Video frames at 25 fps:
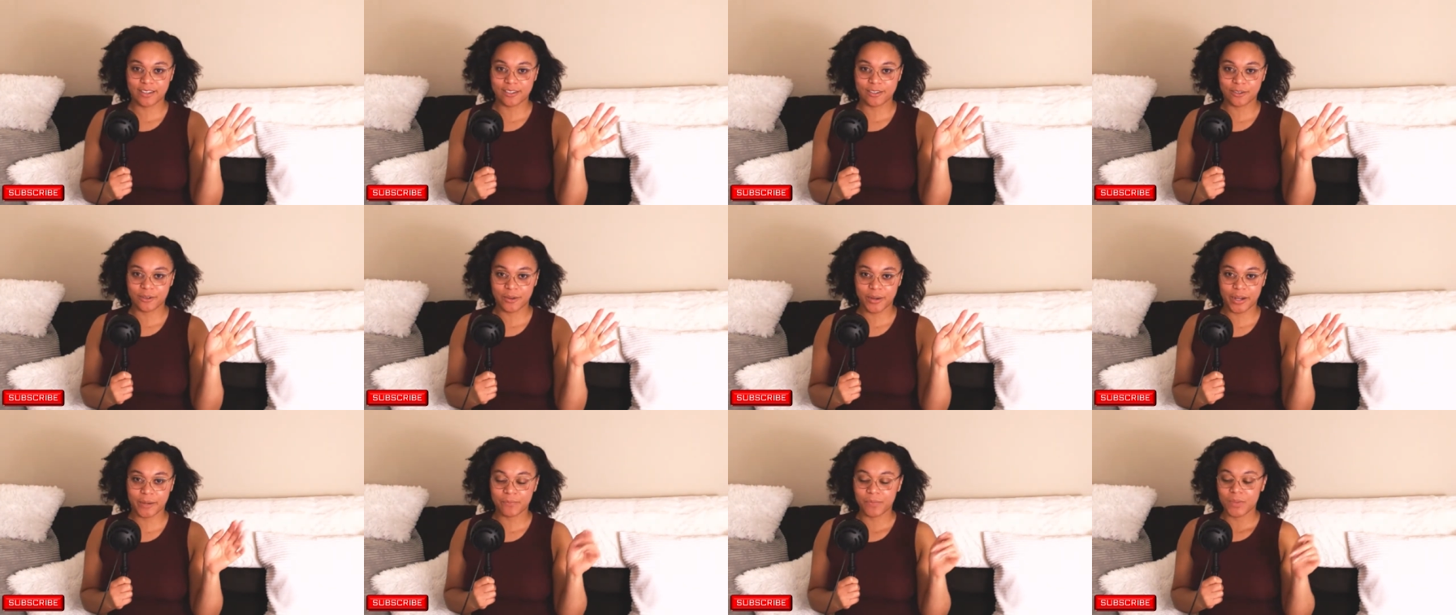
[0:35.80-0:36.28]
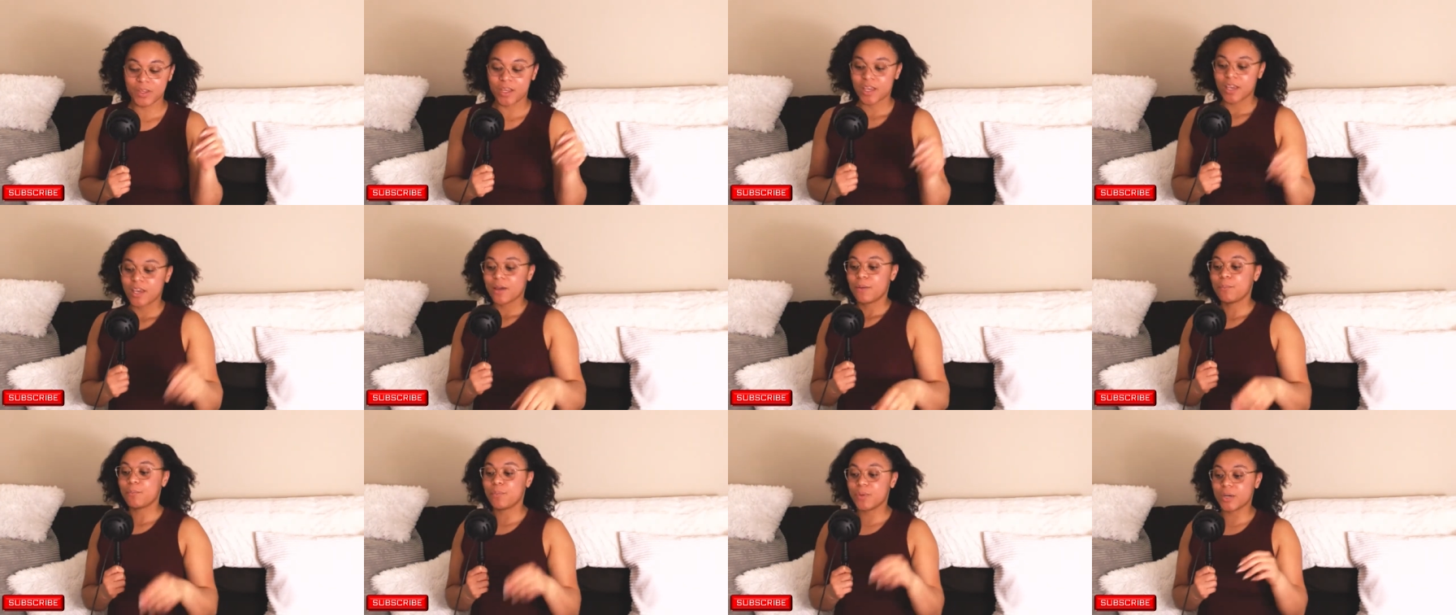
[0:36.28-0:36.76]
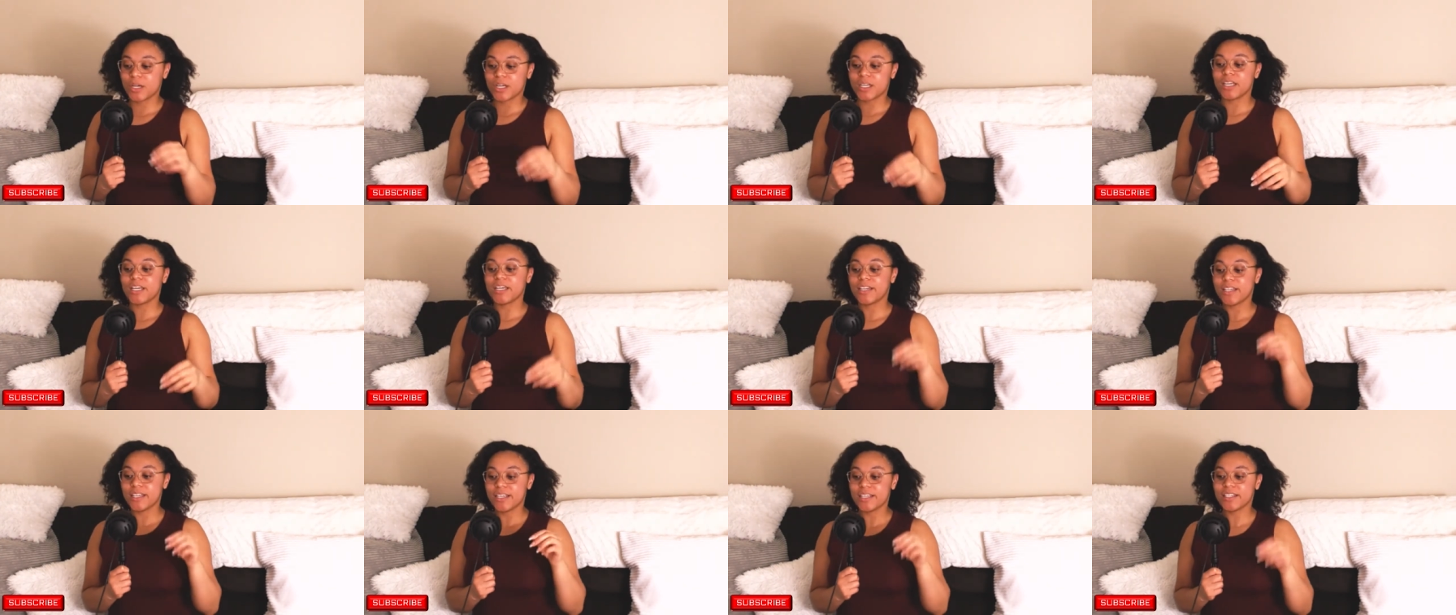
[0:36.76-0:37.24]
Okay, but
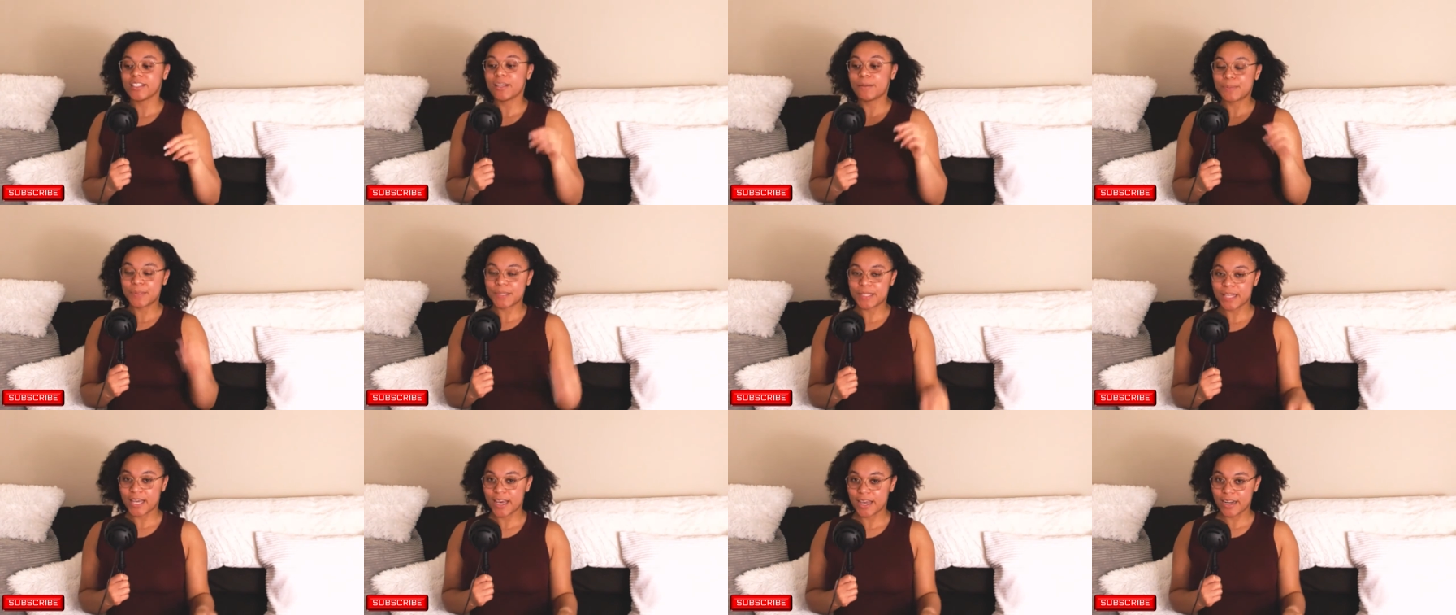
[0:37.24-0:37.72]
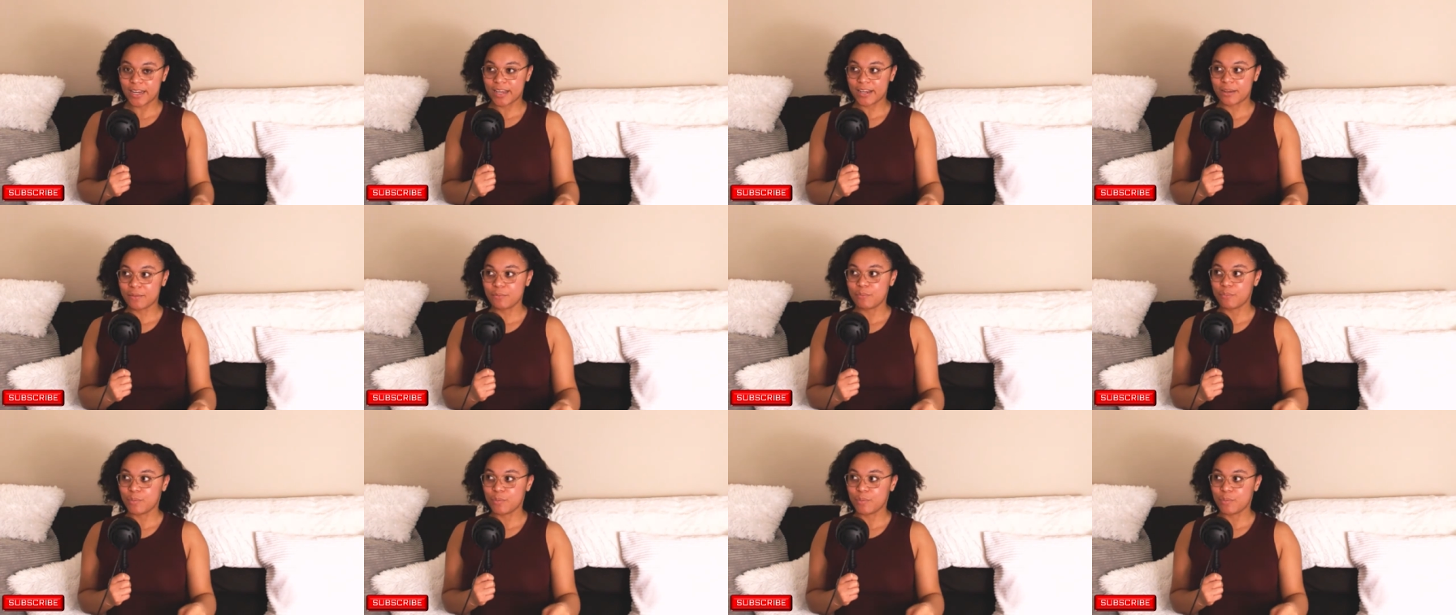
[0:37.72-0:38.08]
it is upsetting,